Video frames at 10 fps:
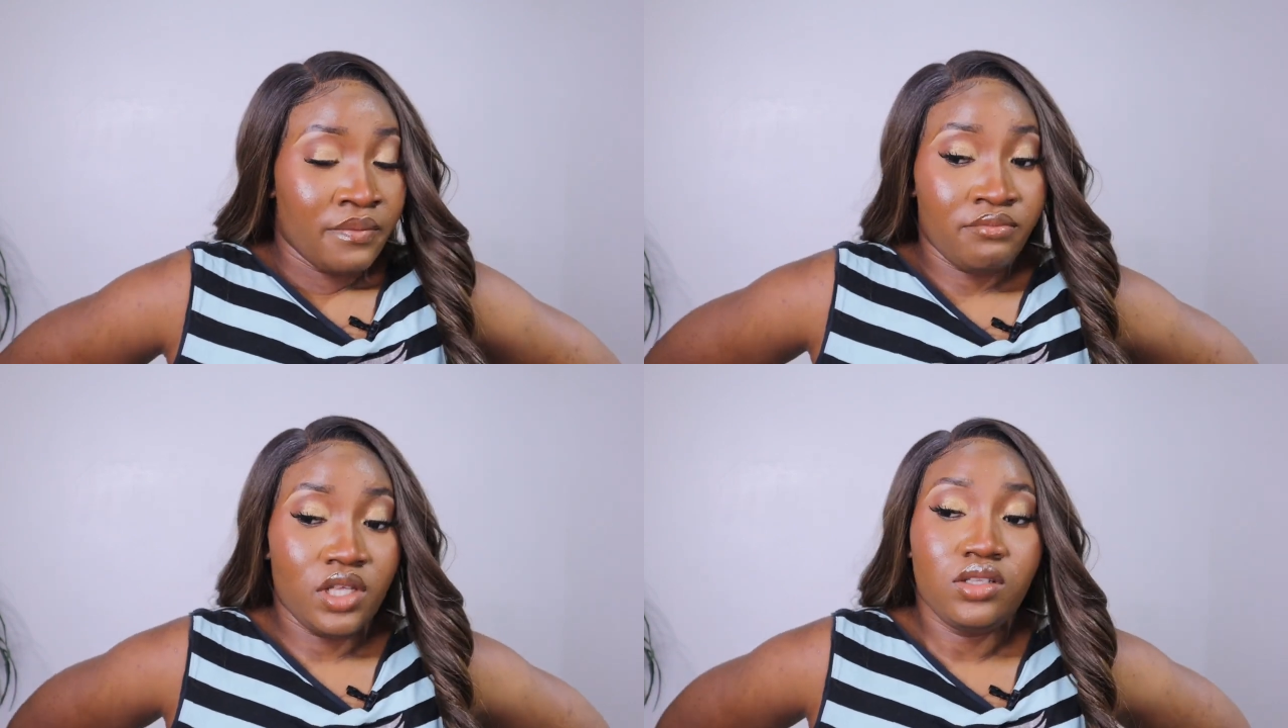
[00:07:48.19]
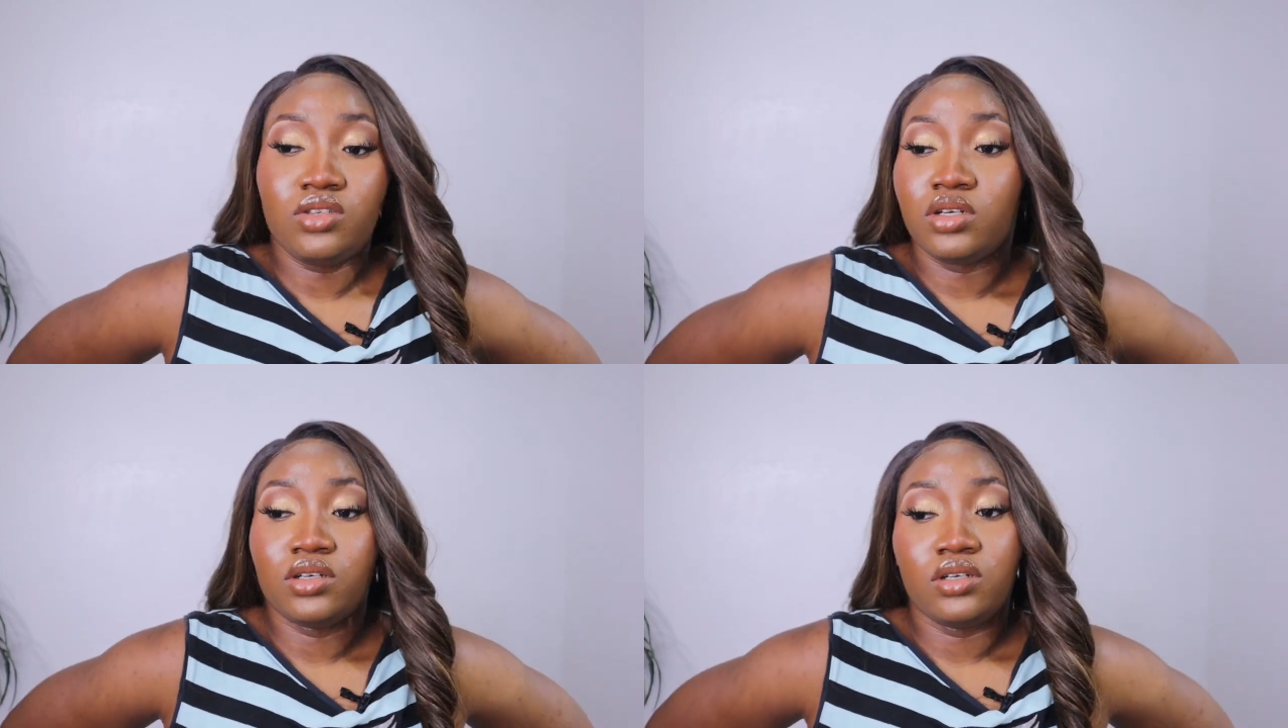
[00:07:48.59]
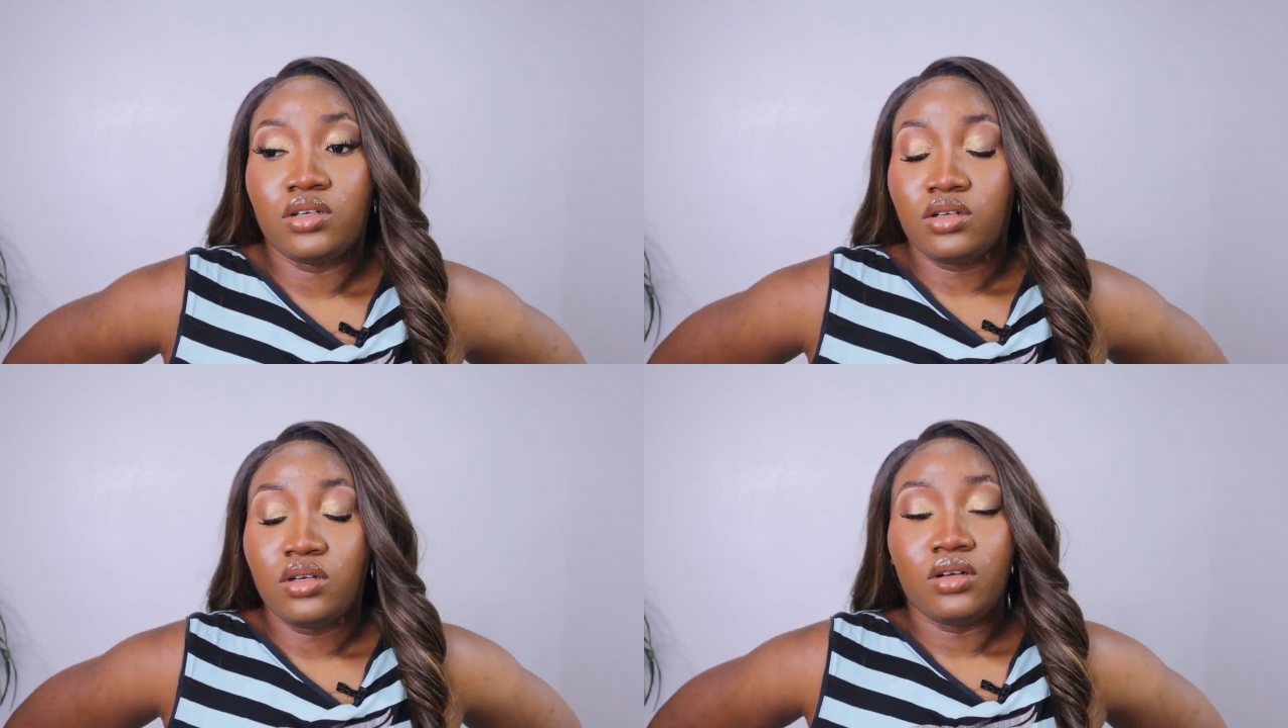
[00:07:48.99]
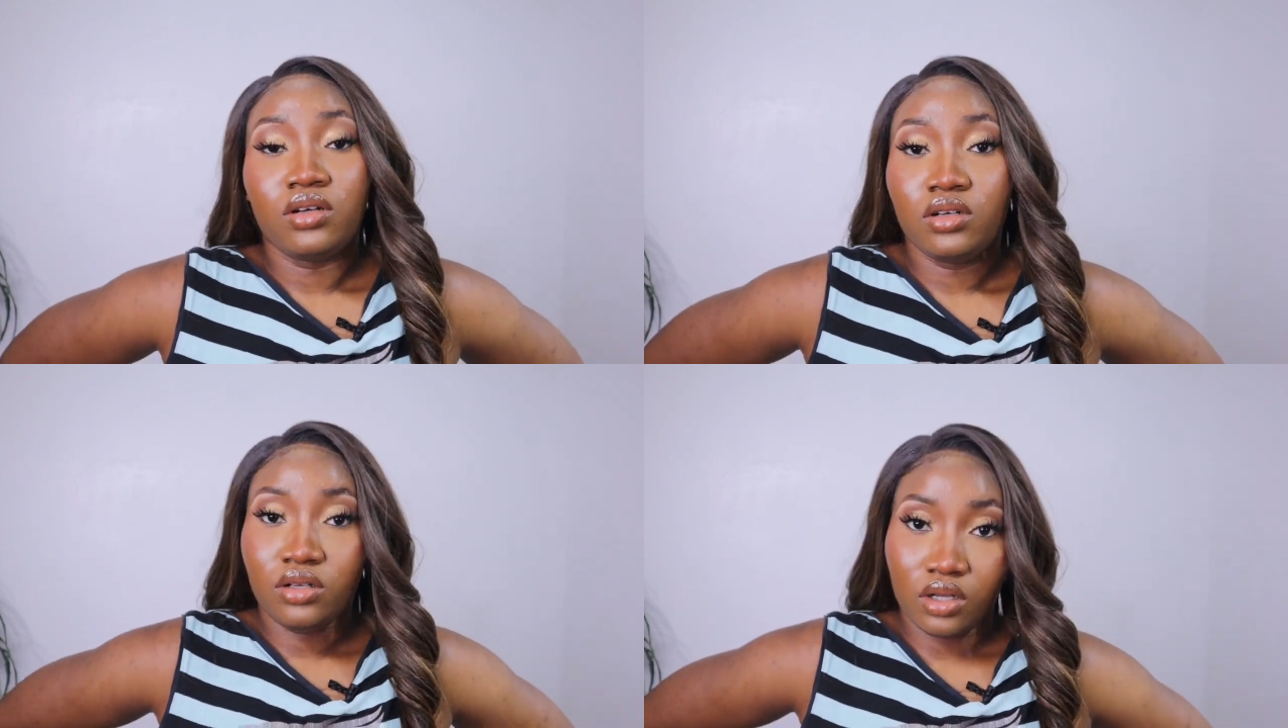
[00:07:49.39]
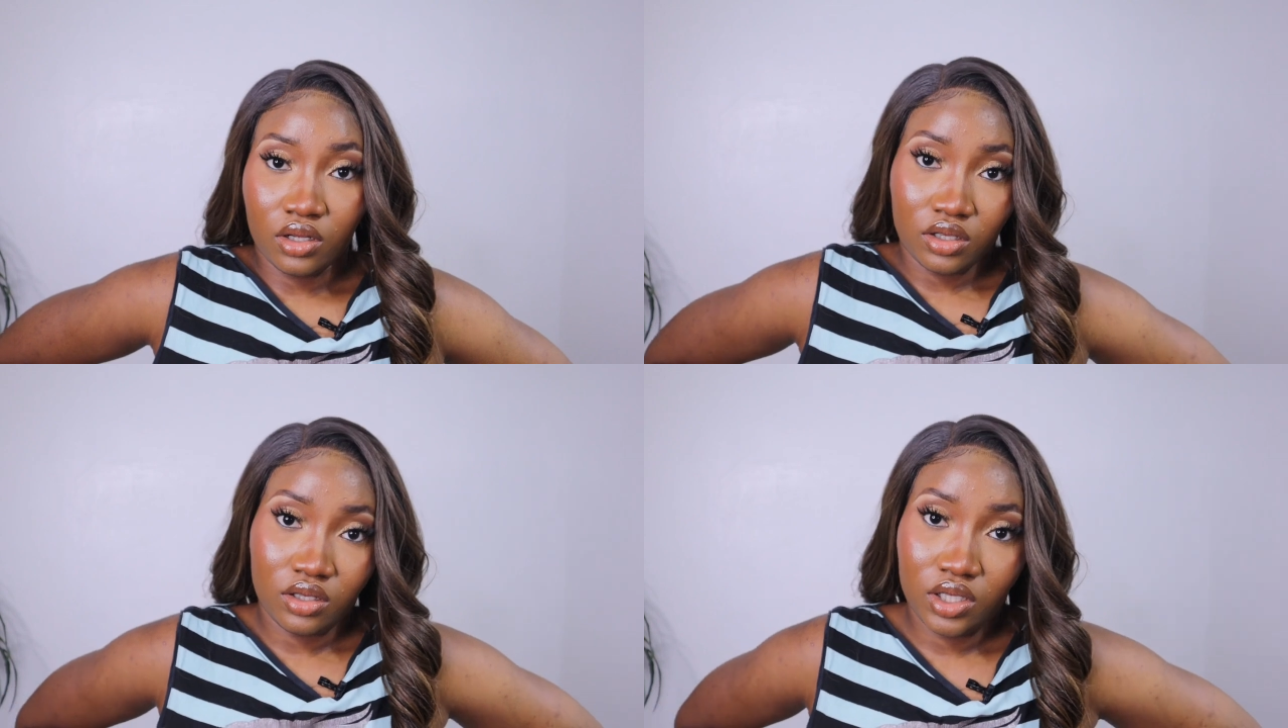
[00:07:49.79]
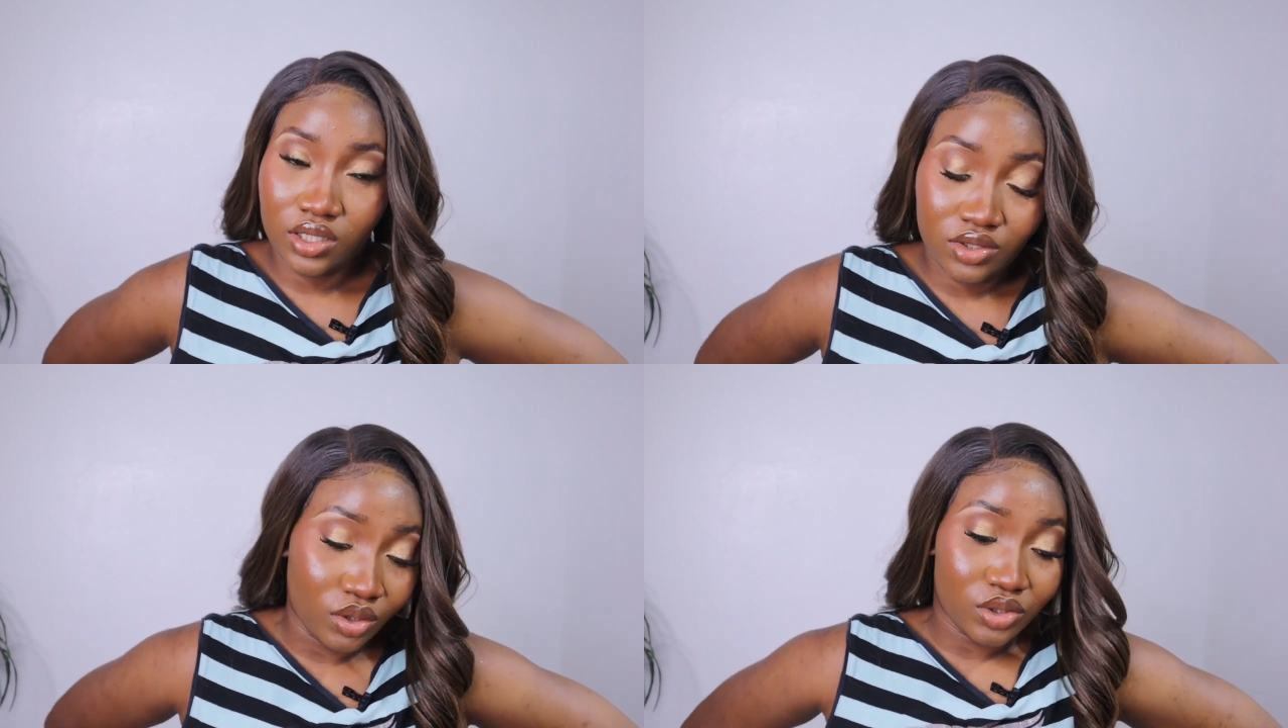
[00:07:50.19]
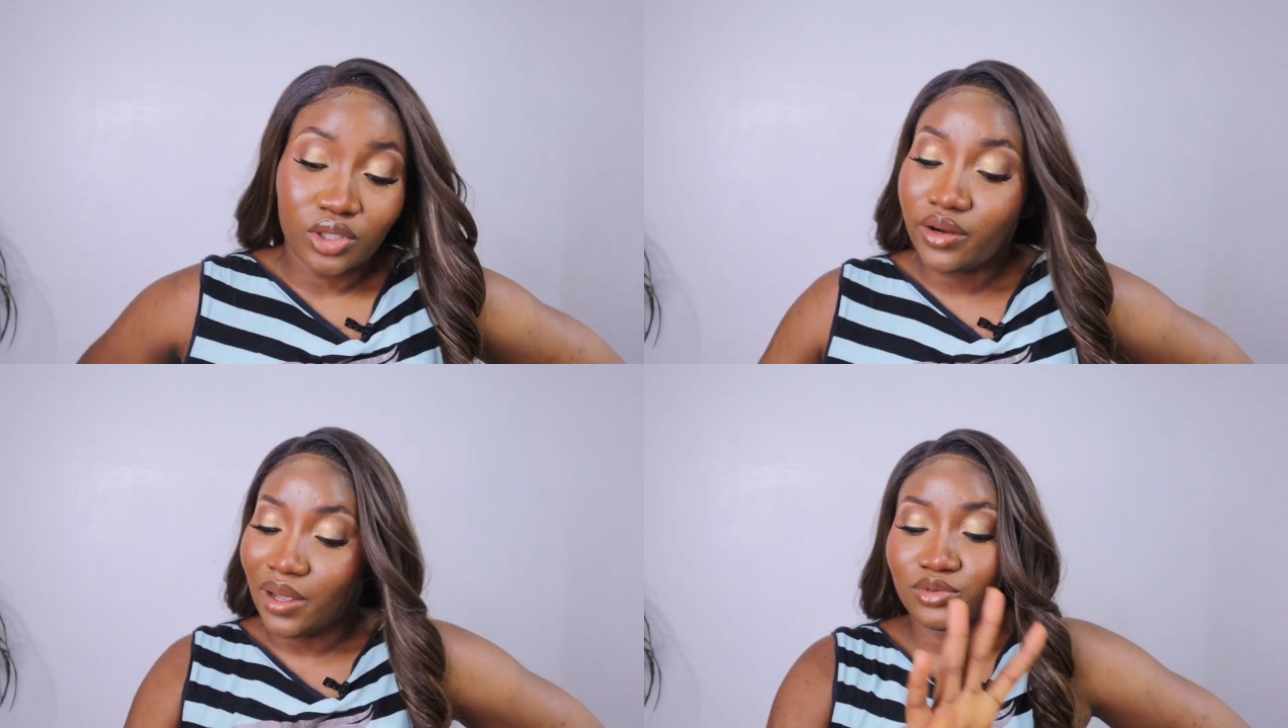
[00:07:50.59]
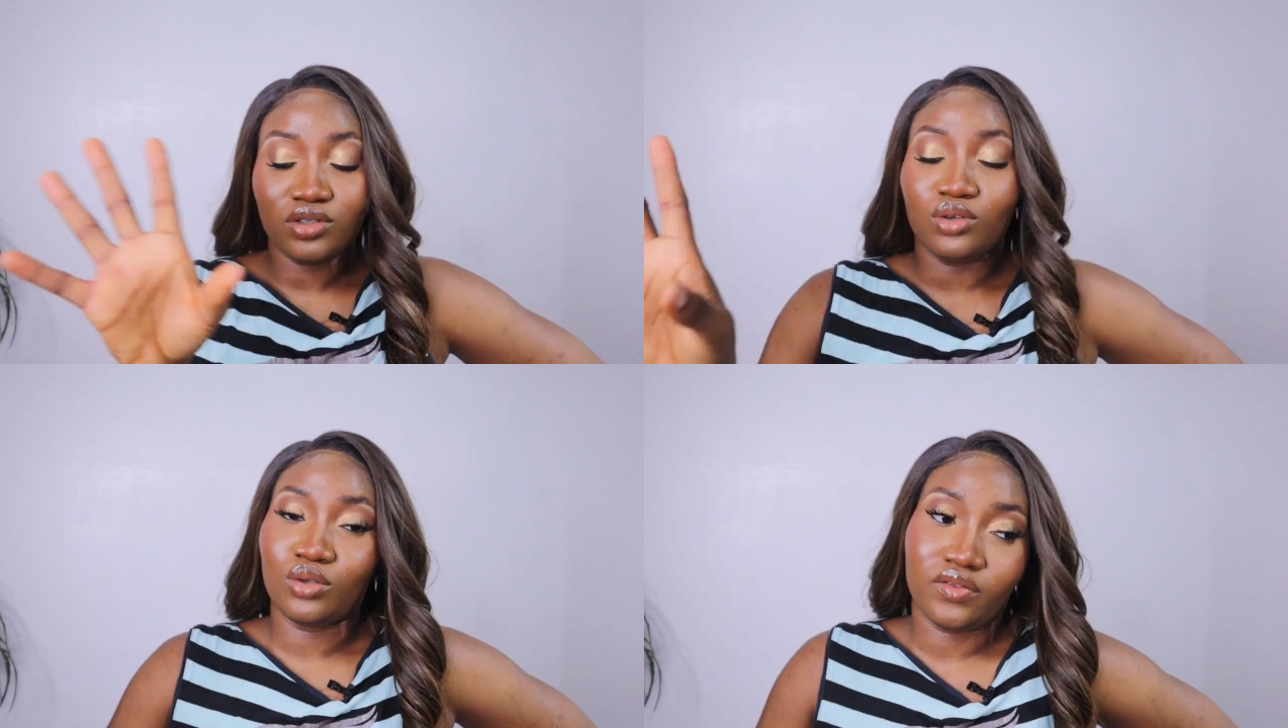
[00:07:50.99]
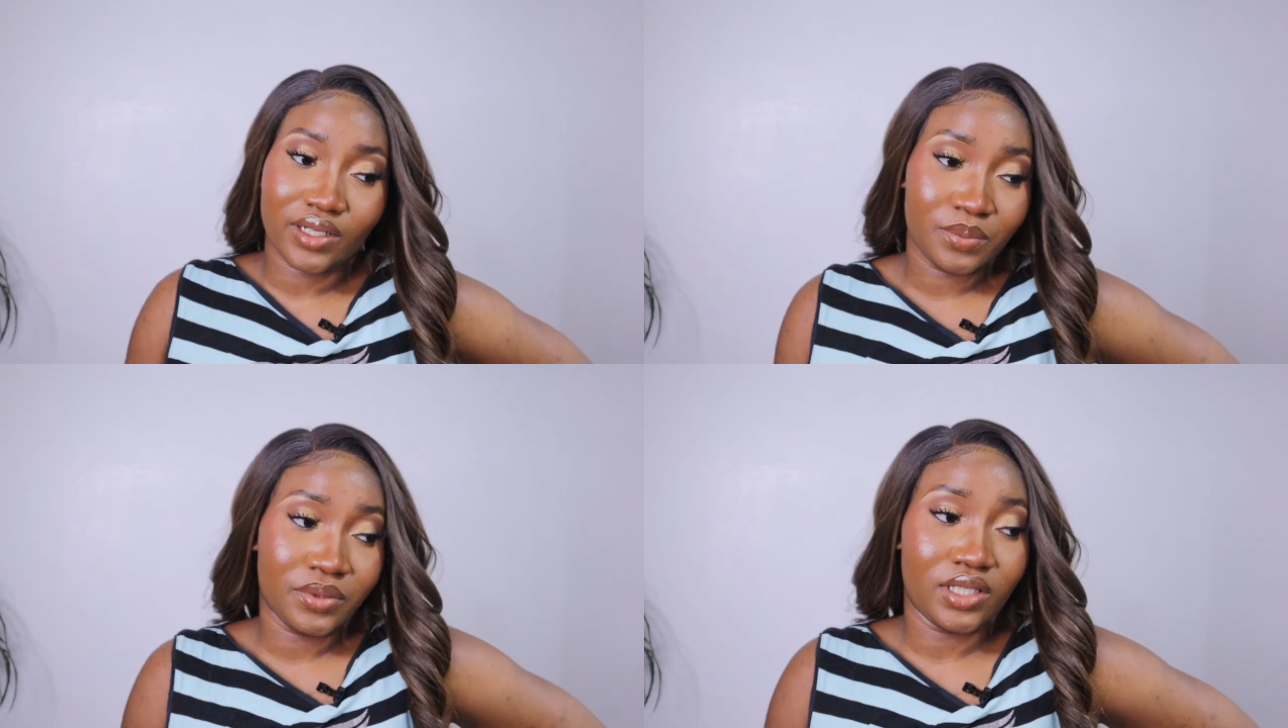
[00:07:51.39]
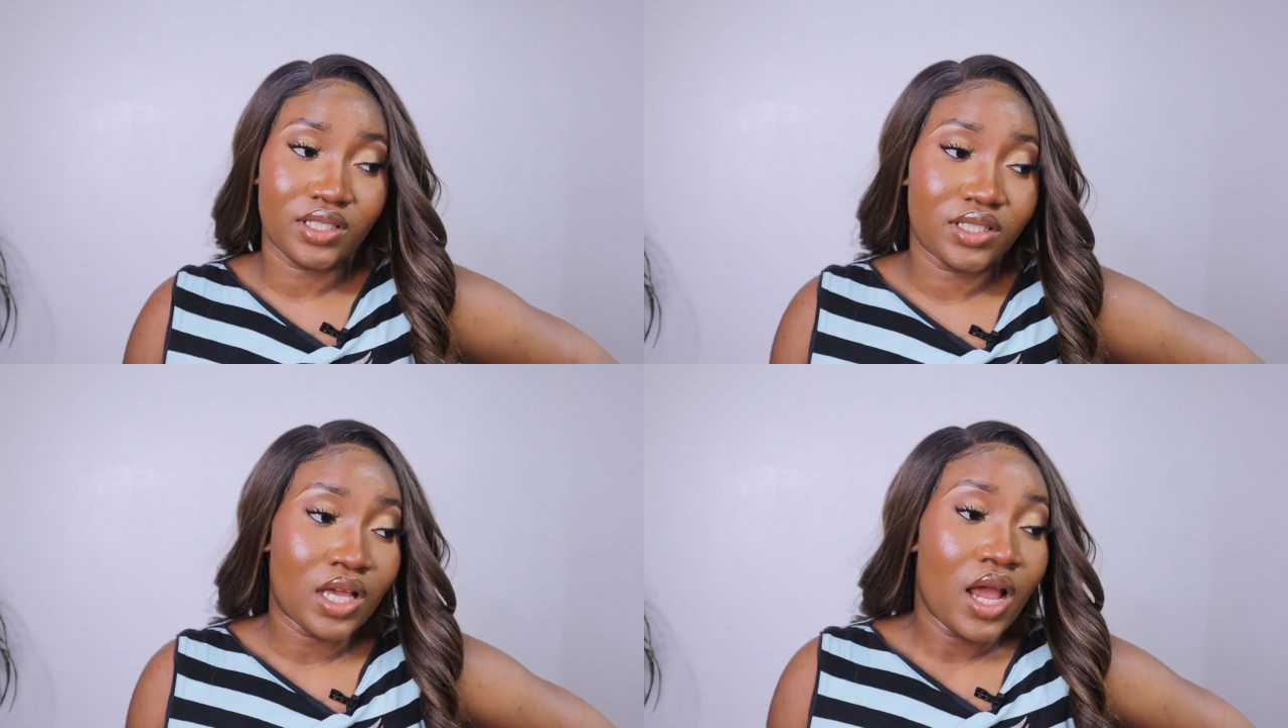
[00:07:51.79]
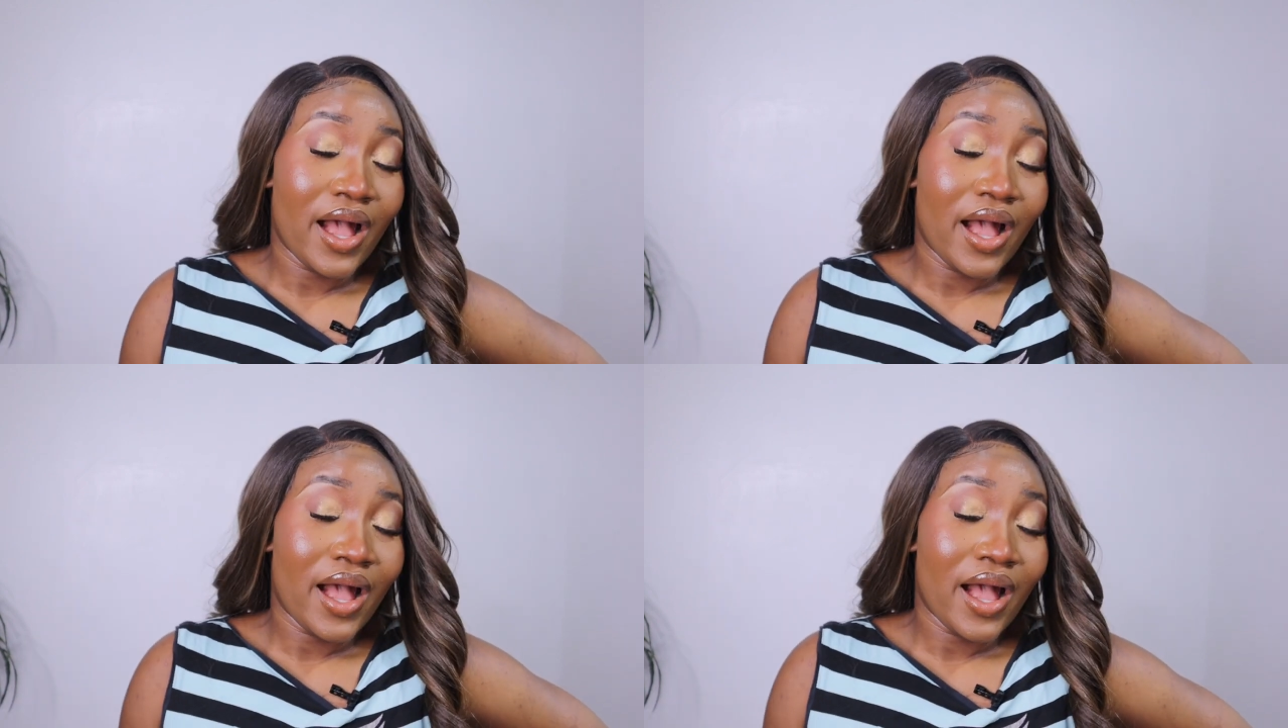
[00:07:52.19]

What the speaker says: me to install. Sorry, I'm just all over the place.